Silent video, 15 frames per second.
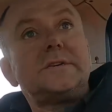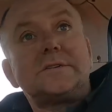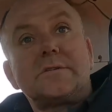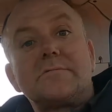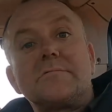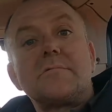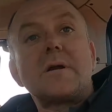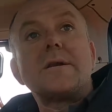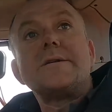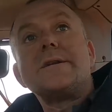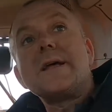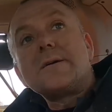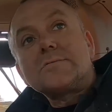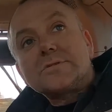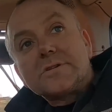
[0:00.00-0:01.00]
It's a
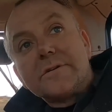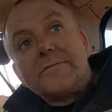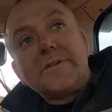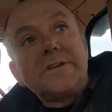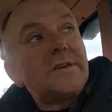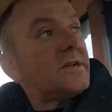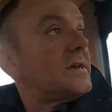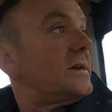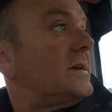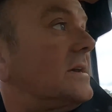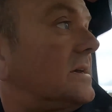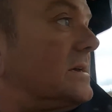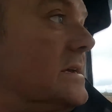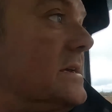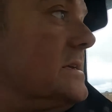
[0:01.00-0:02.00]
noucher of a
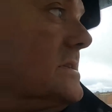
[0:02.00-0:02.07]
day.